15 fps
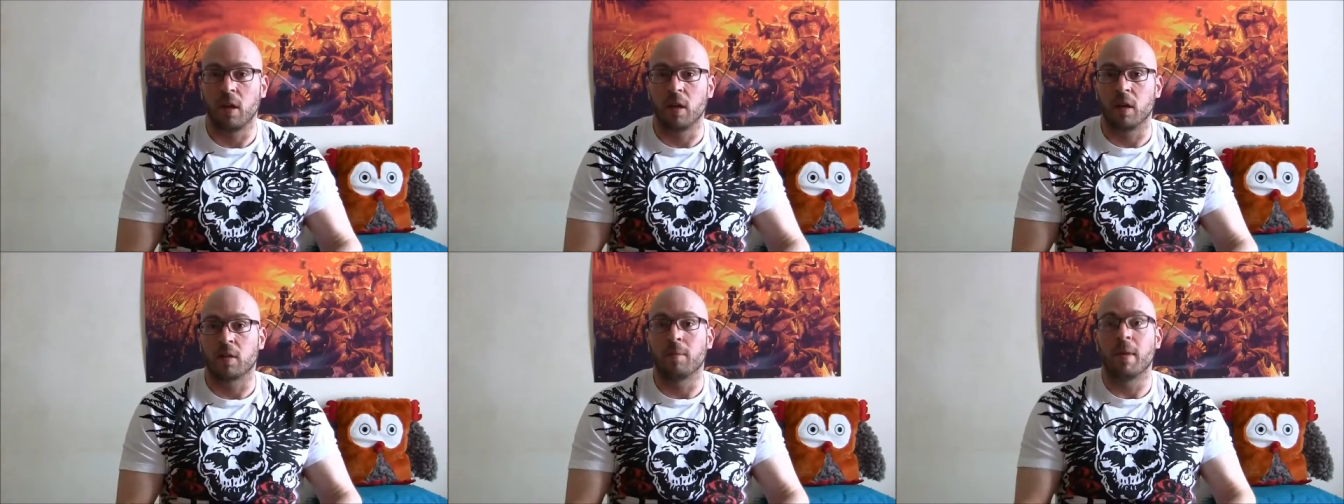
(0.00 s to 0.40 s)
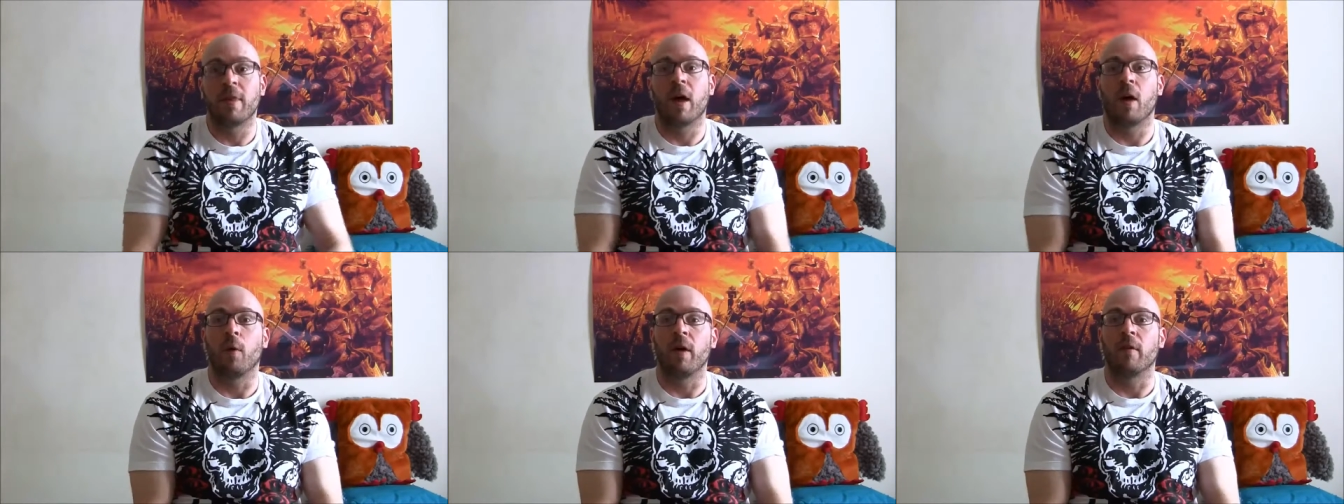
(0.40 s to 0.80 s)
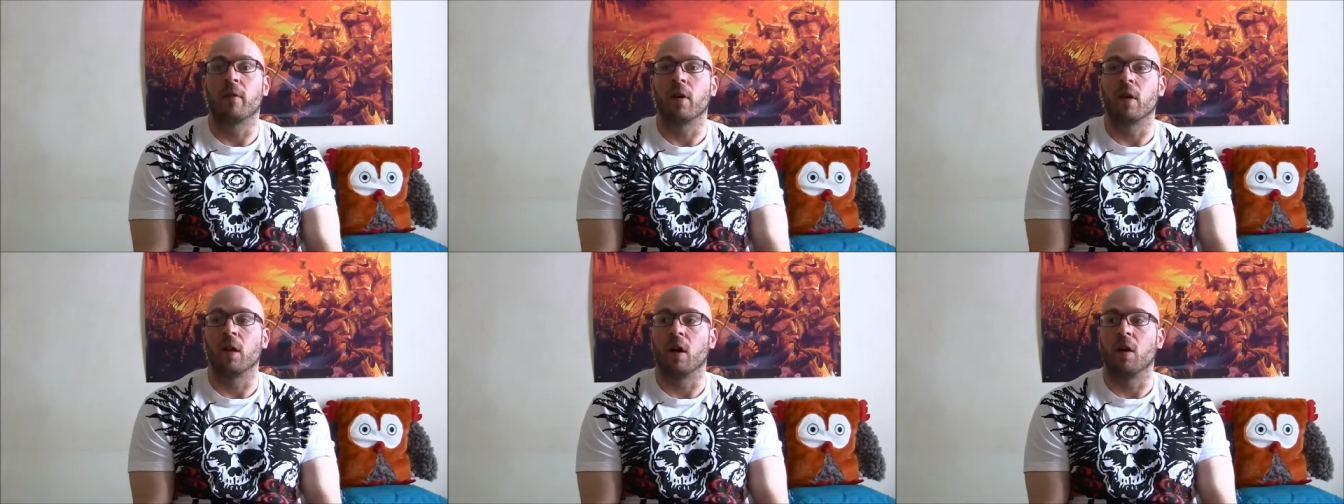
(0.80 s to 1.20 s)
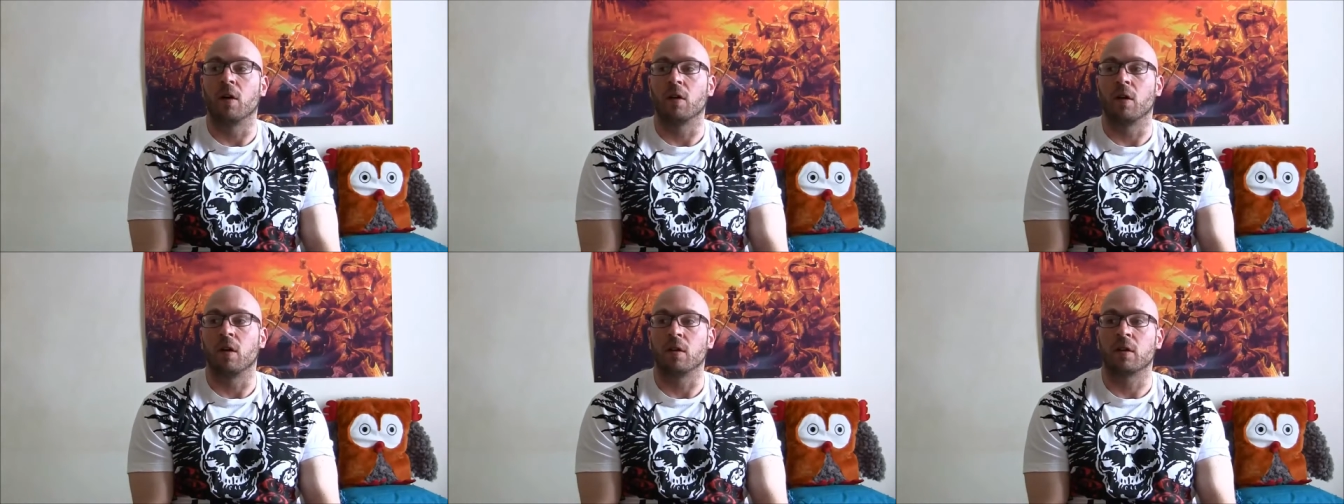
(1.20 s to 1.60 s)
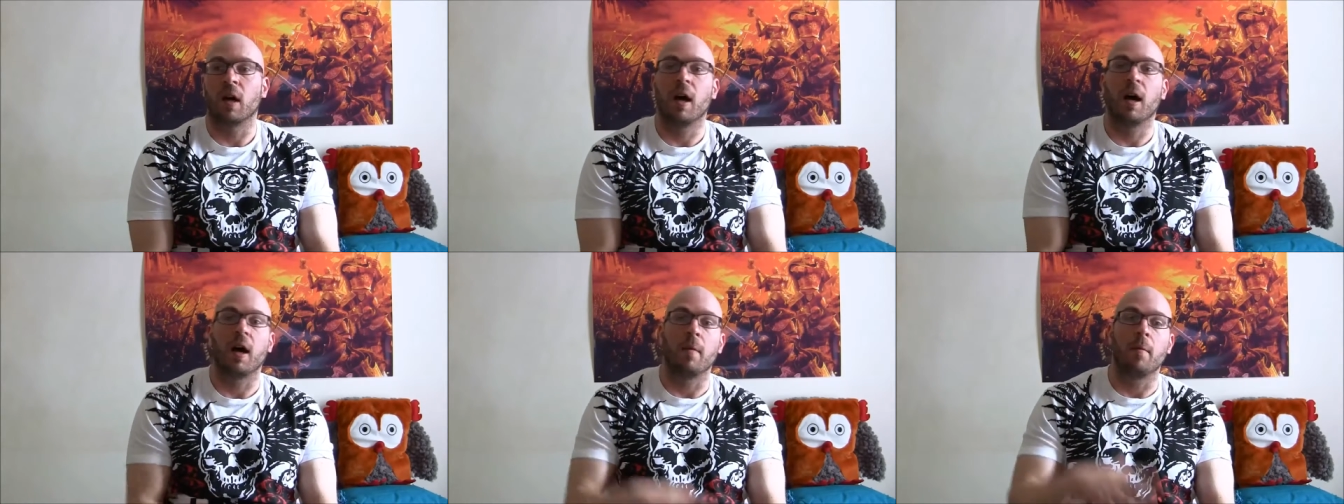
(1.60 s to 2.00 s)
And it's been that way for a long, long
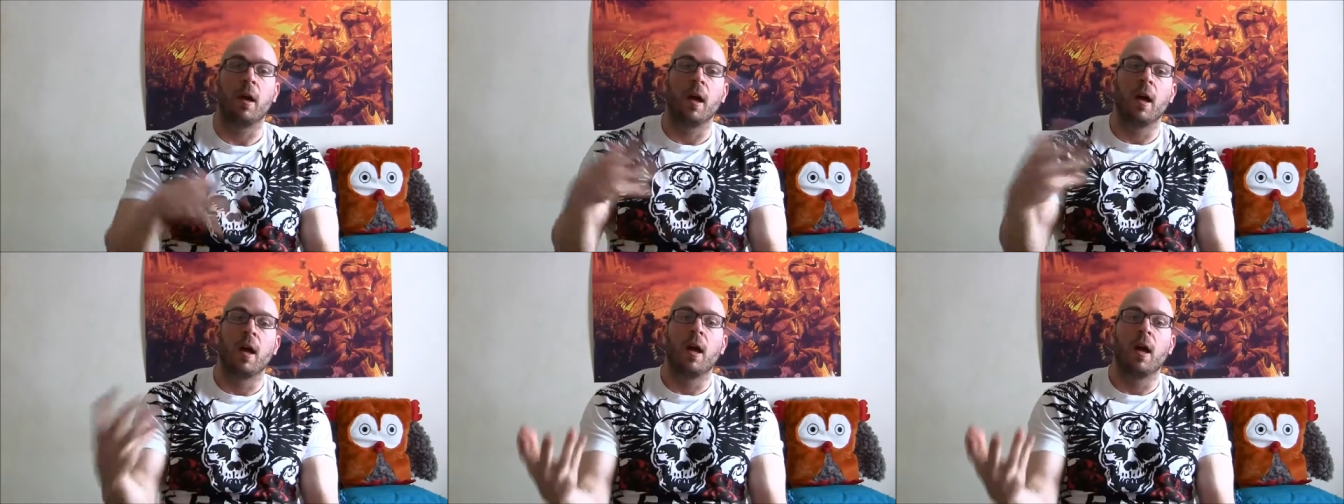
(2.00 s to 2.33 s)
time.